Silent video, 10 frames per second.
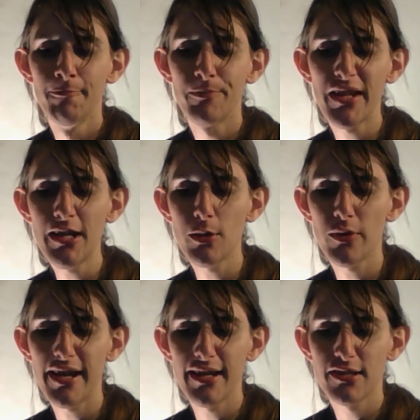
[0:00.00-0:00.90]

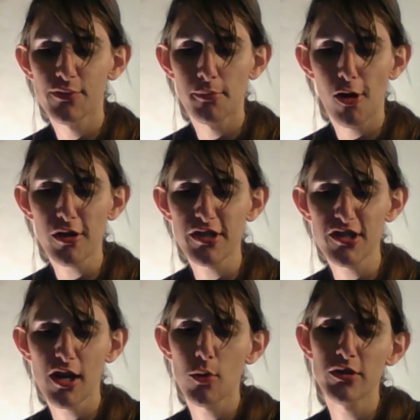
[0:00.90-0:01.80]
anyways, from
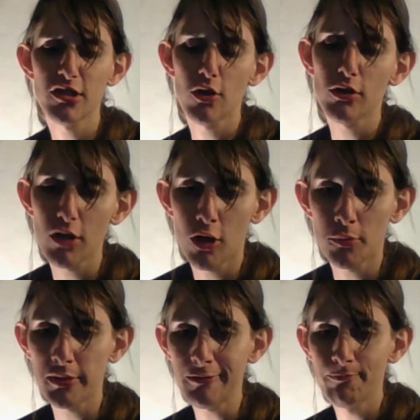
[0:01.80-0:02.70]
Arkansas, I went to
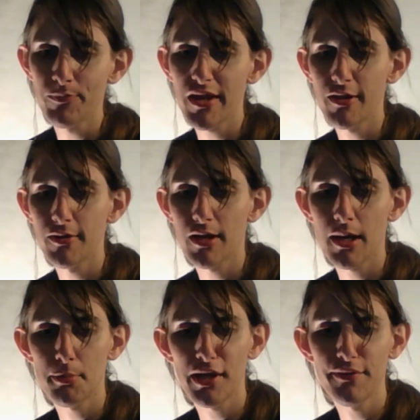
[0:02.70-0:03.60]
Oklahoma. I
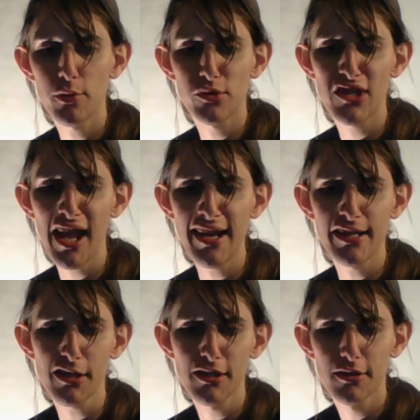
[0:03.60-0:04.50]
believe it was
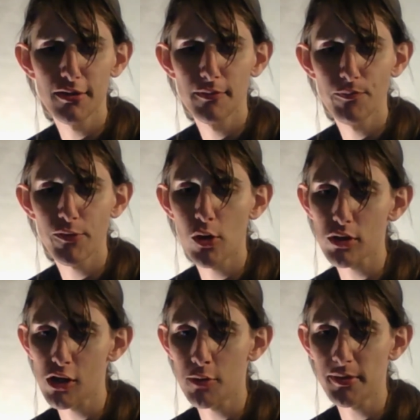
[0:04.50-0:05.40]
Ada,
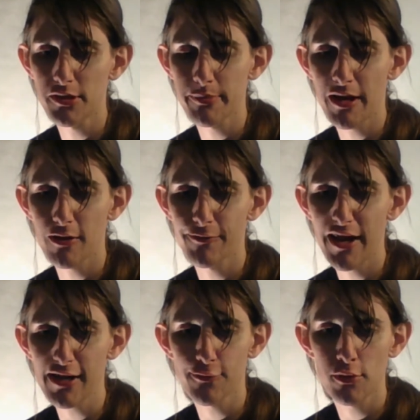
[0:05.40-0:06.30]
Oklahoma, as a matter of
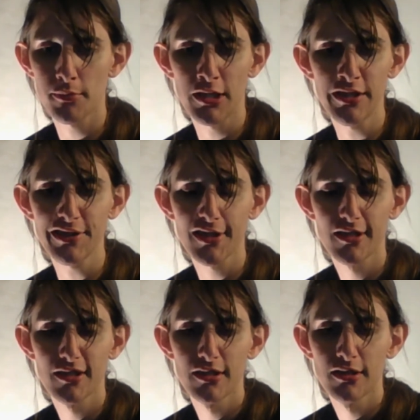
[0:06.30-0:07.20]
fact, for a month.
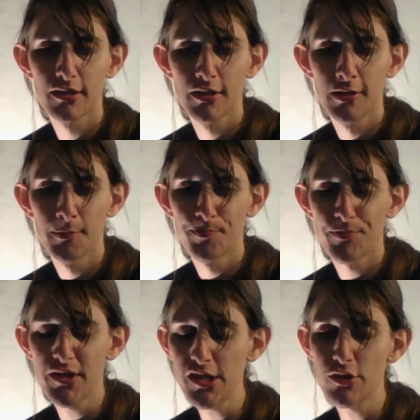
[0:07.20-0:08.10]

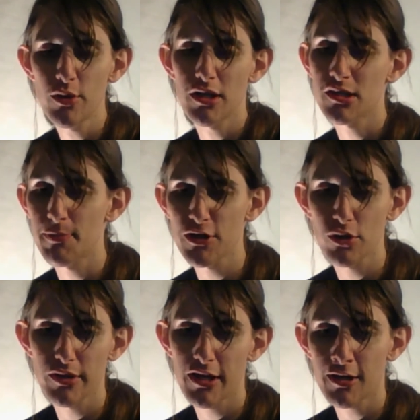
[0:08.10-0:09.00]
Didn't do nothing special
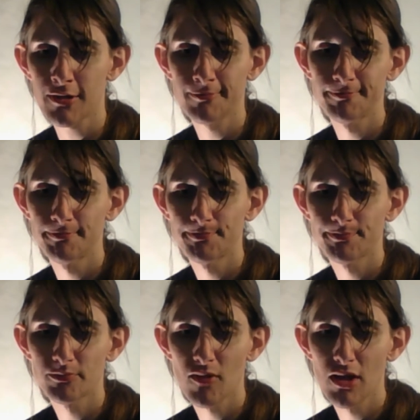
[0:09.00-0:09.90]
there.
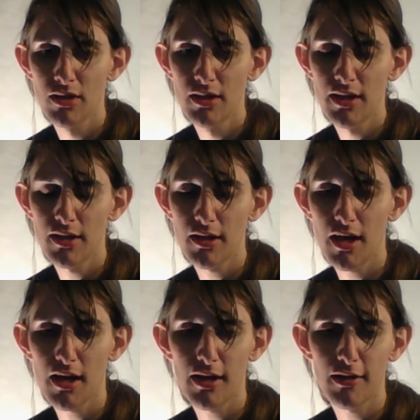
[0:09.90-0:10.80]

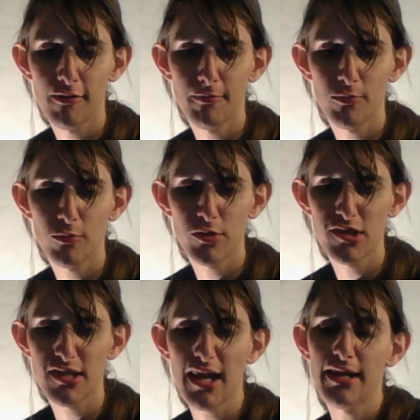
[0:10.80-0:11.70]
was
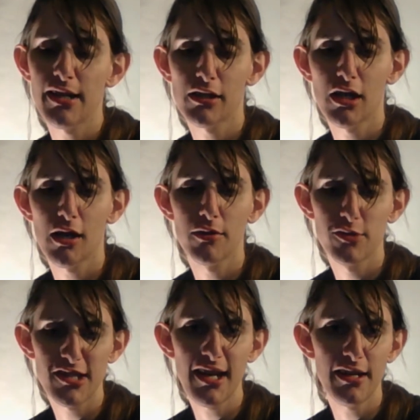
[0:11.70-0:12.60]
dating a
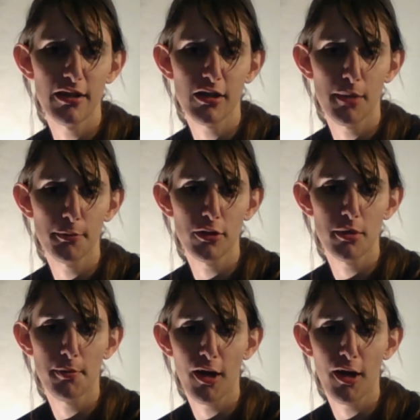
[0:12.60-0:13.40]
couple in a